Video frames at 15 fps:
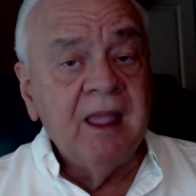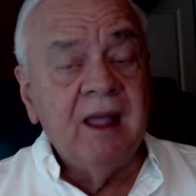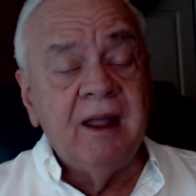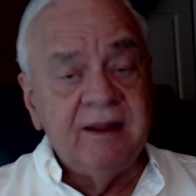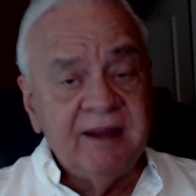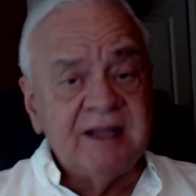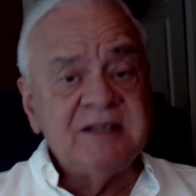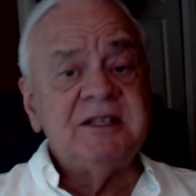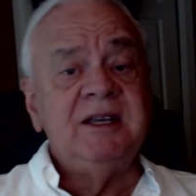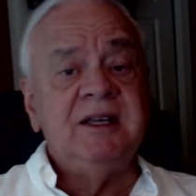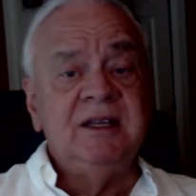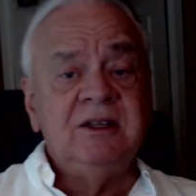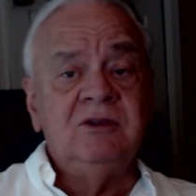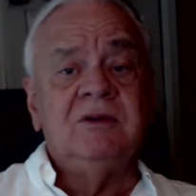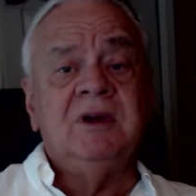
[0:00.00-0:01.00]
And that's the
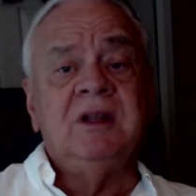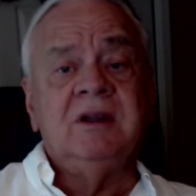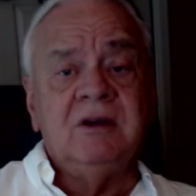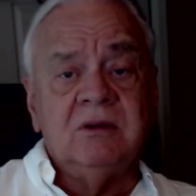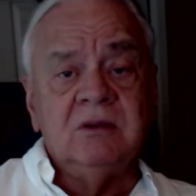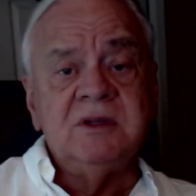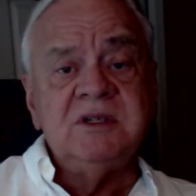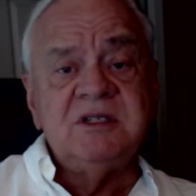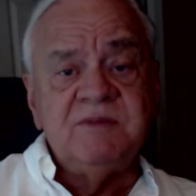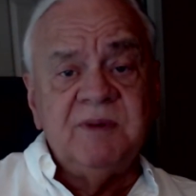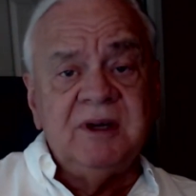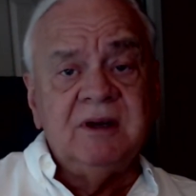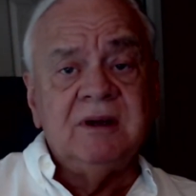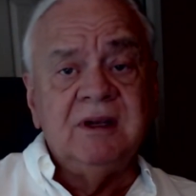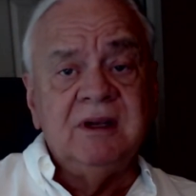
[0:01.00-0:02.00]
indwelling Holy
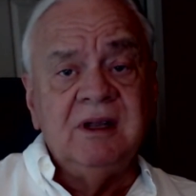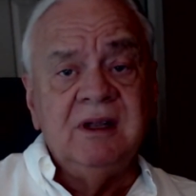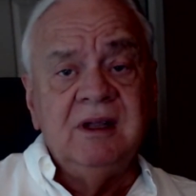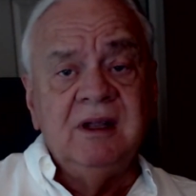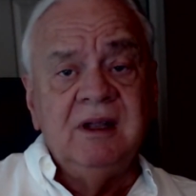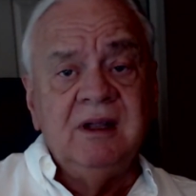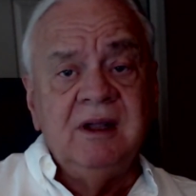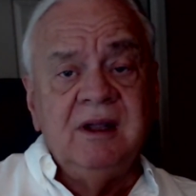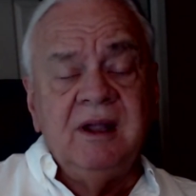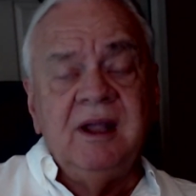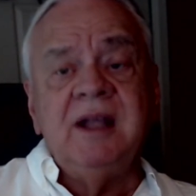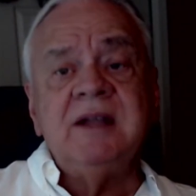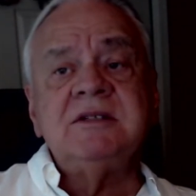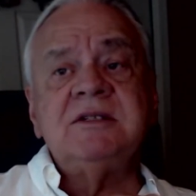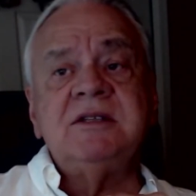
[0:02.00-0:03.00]
Spirit.
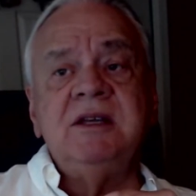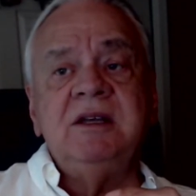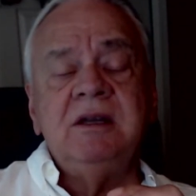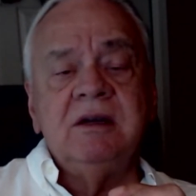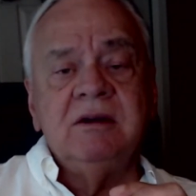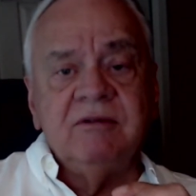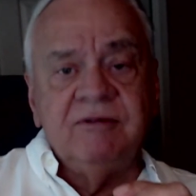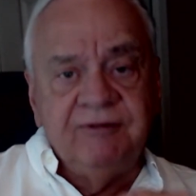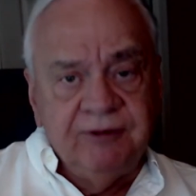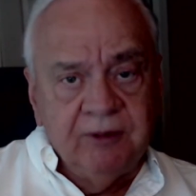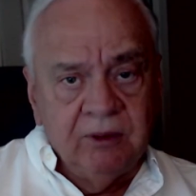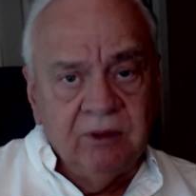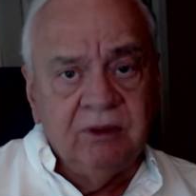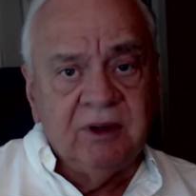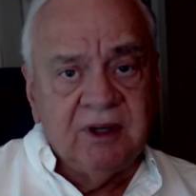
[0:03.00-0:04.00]
It's the
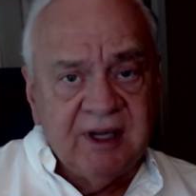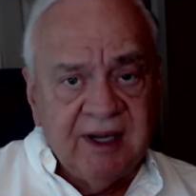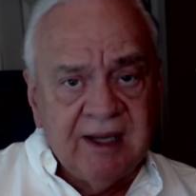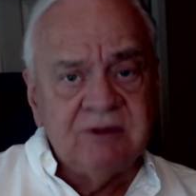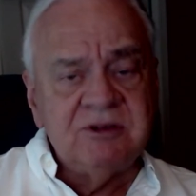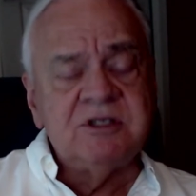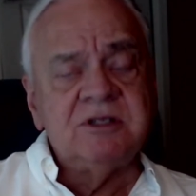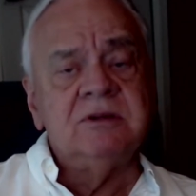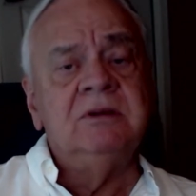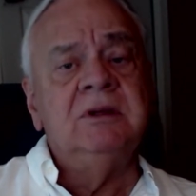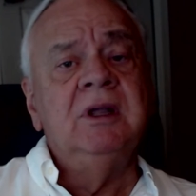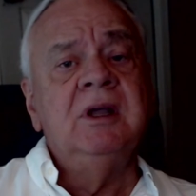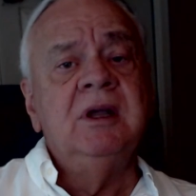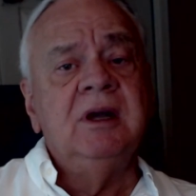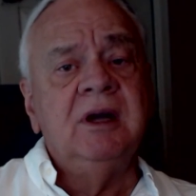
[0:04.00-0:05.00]
full counsel
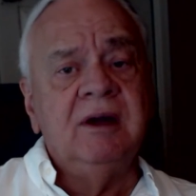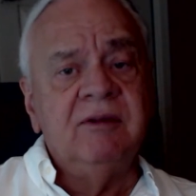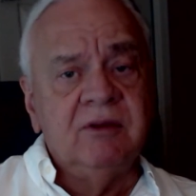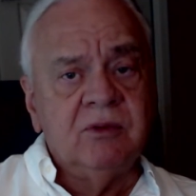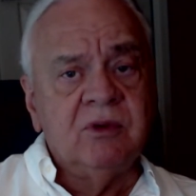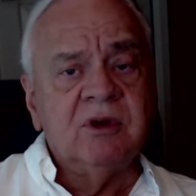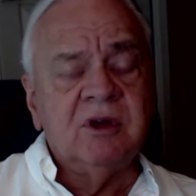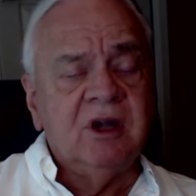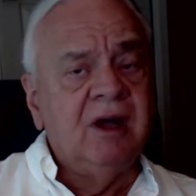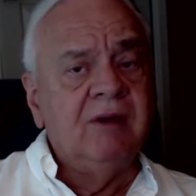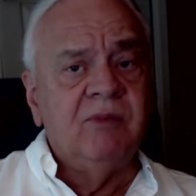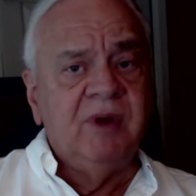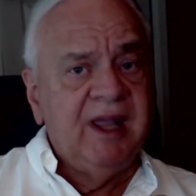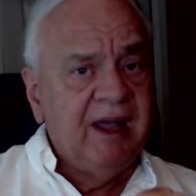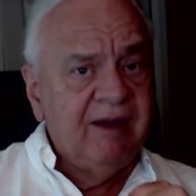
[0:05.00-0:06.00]
of the Word of God.
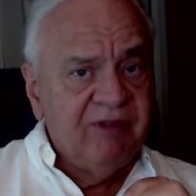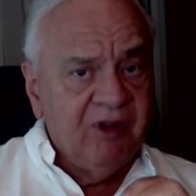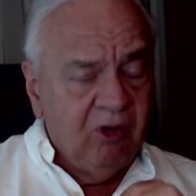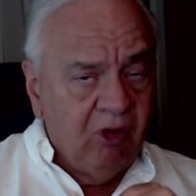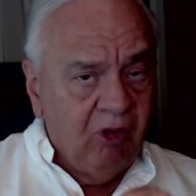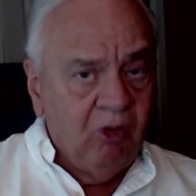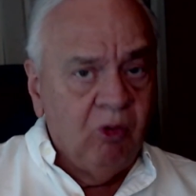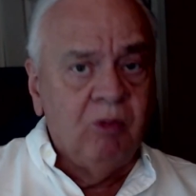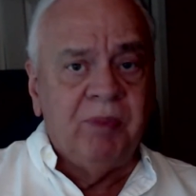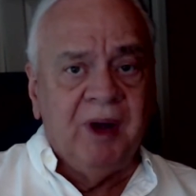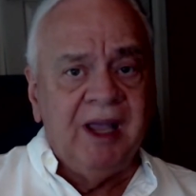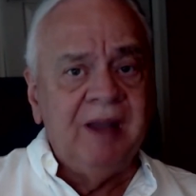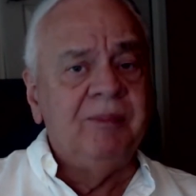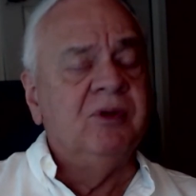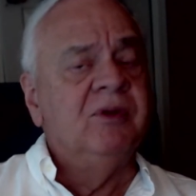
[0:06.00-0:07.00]
We have the whole
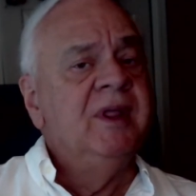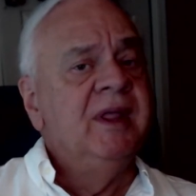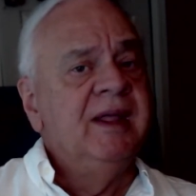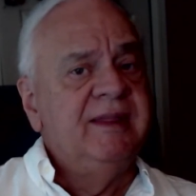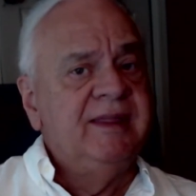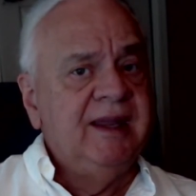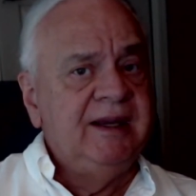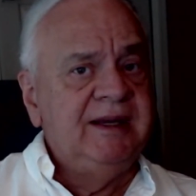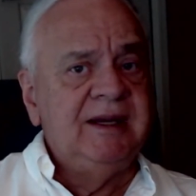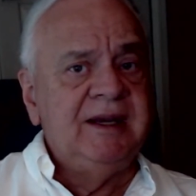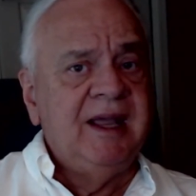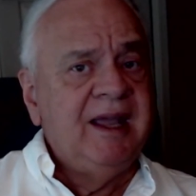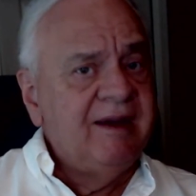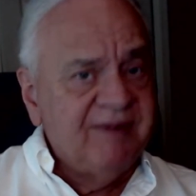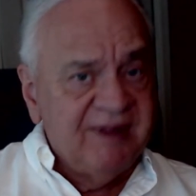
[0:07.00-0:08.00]
Bible. They didn't
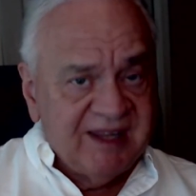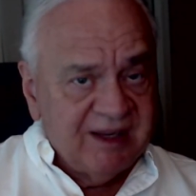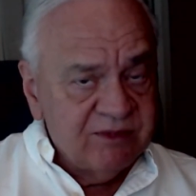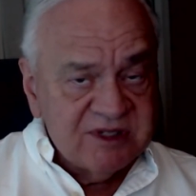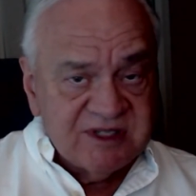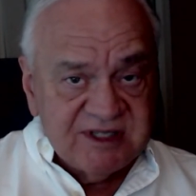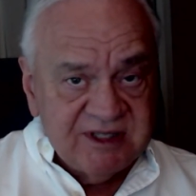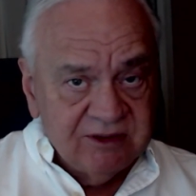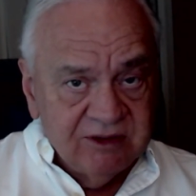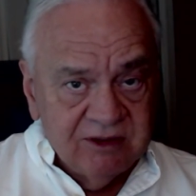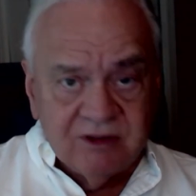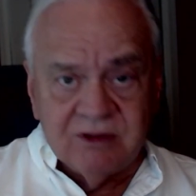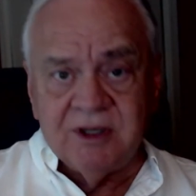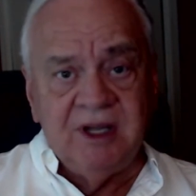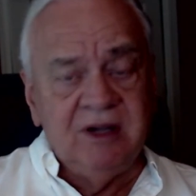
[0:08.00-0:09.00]
have it. They were still
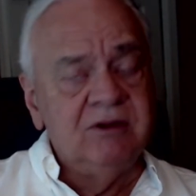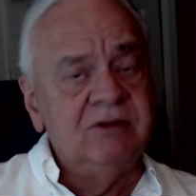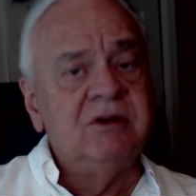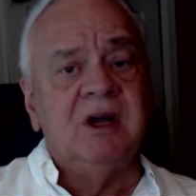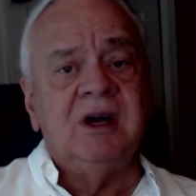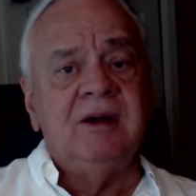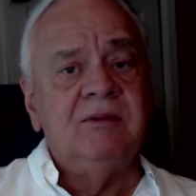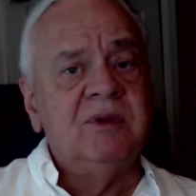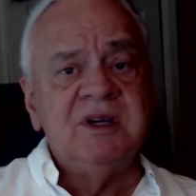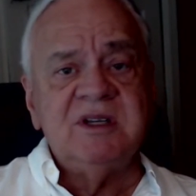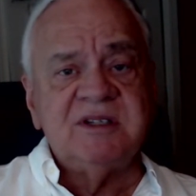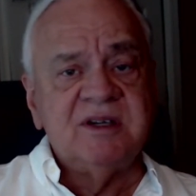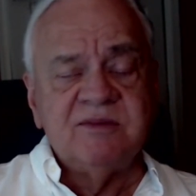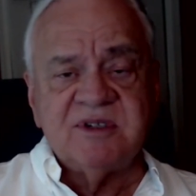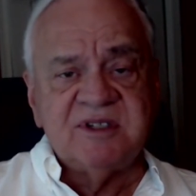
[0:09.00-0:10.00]
learning who God
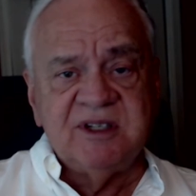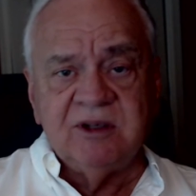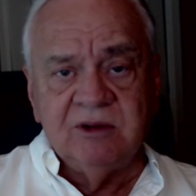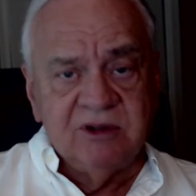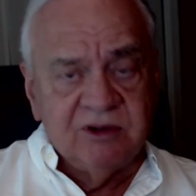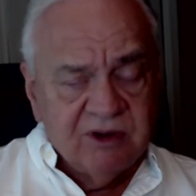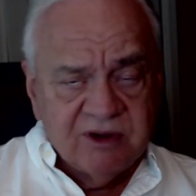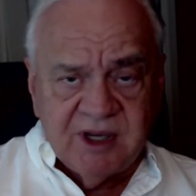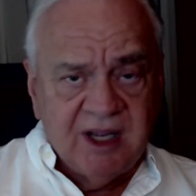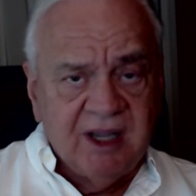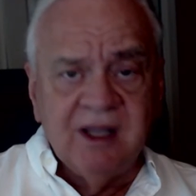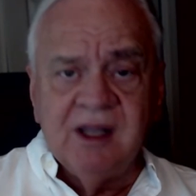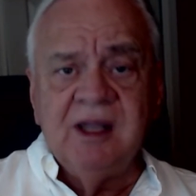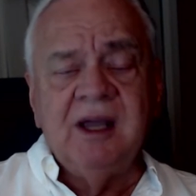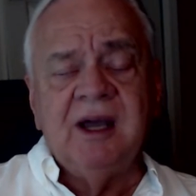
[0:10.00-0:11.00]
was. They were still learning
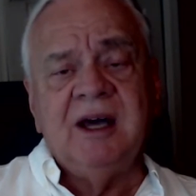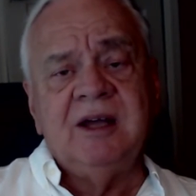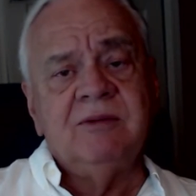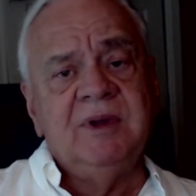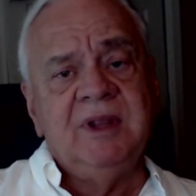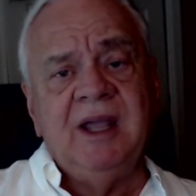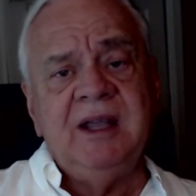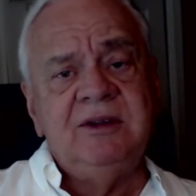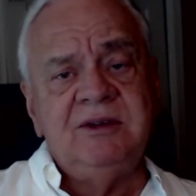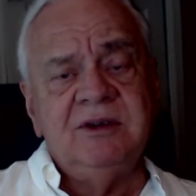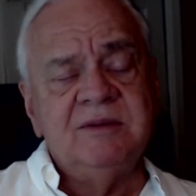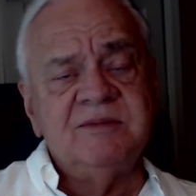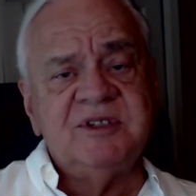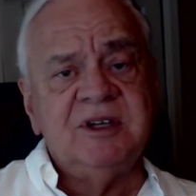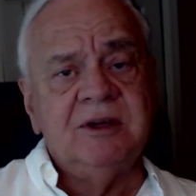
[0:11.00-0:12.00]
how to relate to
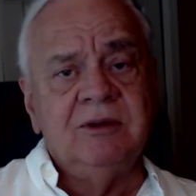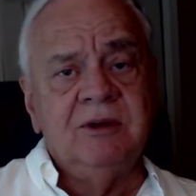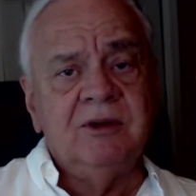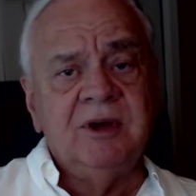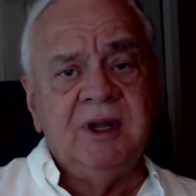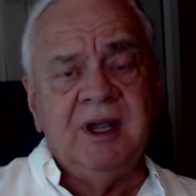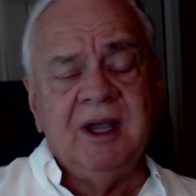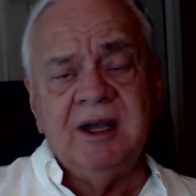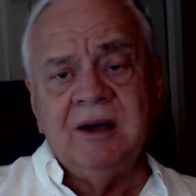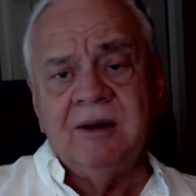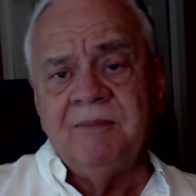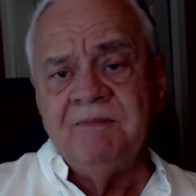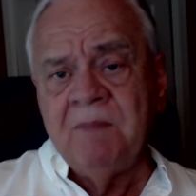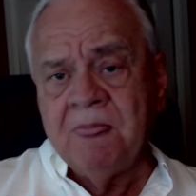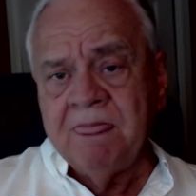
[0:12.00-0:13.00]
him, still learning how
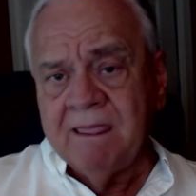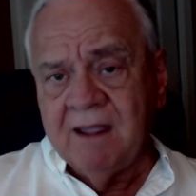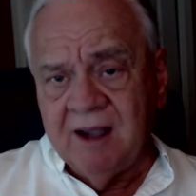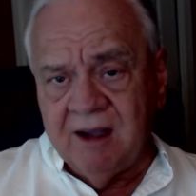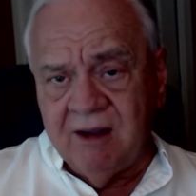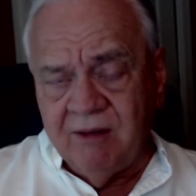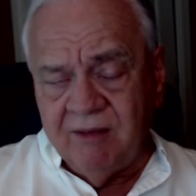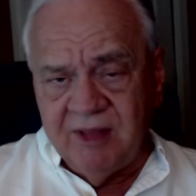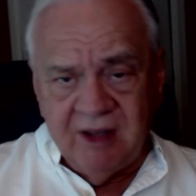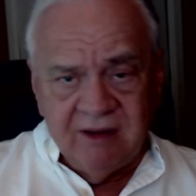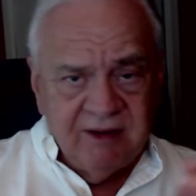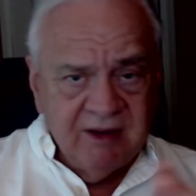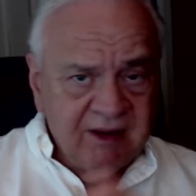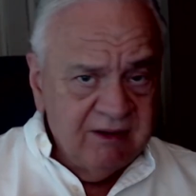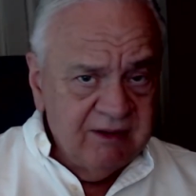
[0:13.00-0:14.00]
that
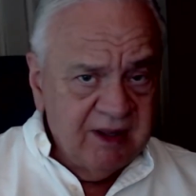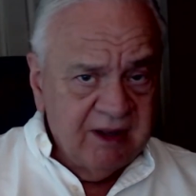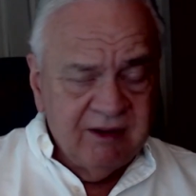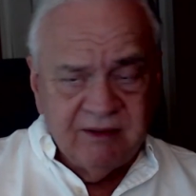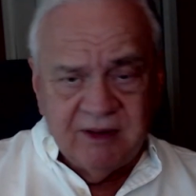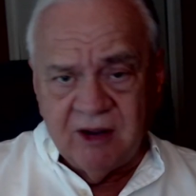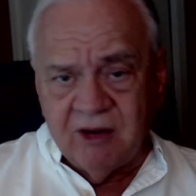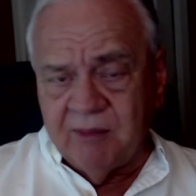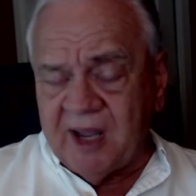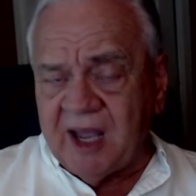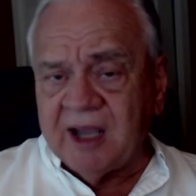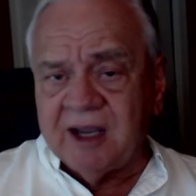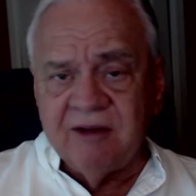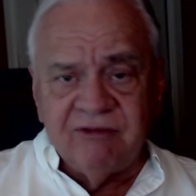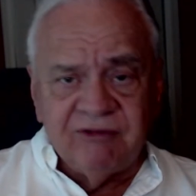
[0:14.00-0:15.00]
they go
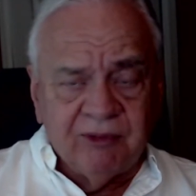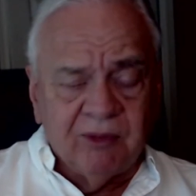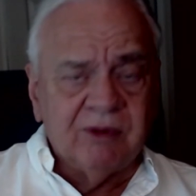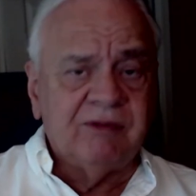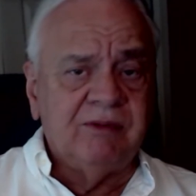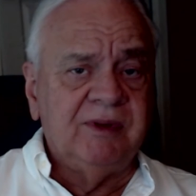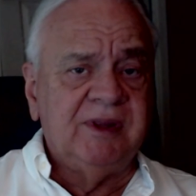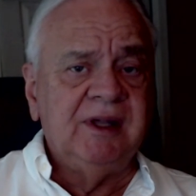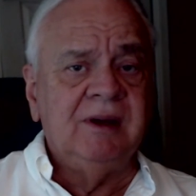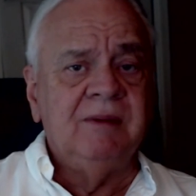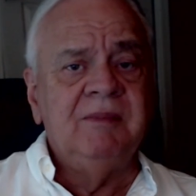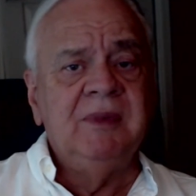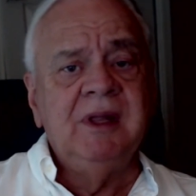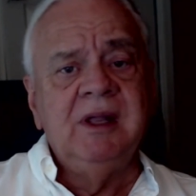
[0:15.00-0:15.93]
back and forth with him.